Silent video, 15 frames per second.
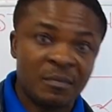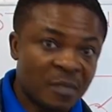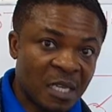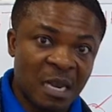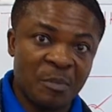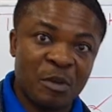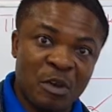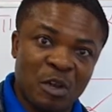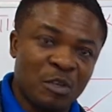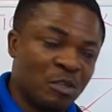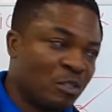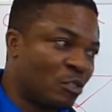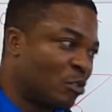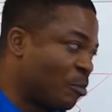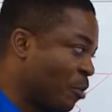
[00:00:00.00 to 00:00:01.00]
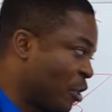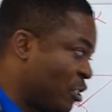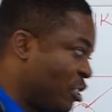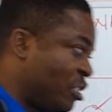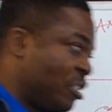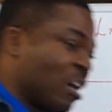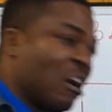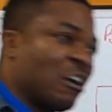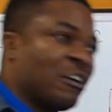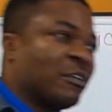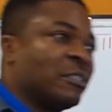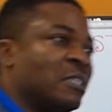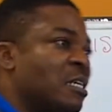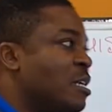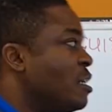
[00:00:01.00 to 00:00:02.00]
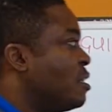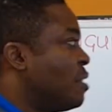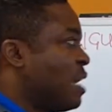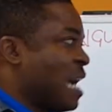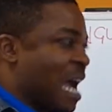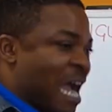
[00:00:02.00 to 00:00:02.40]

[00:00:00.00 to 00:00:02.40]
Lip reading: Let me not use too much jargon. The